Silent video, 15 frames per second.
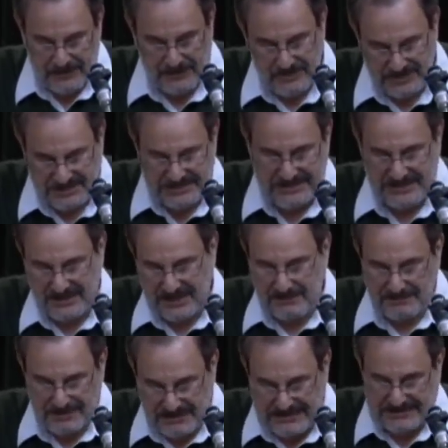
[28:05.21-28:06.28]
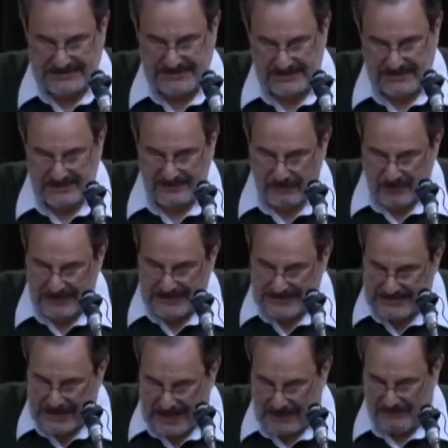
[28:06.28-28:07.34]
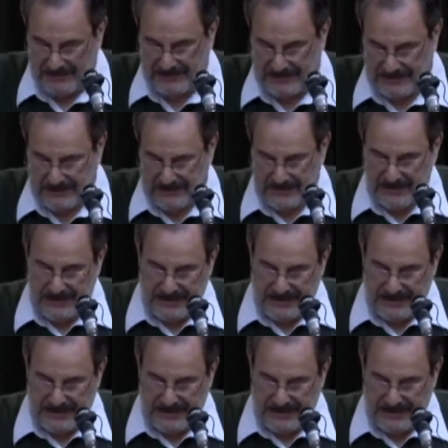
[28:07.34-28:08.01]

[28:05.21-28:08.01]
to see the complexity of what is happening,